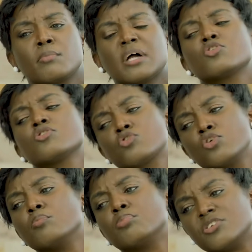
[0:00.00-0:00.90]
tomatoes,
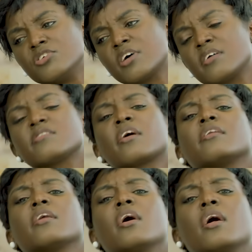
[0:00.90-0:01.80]
so you put it aside.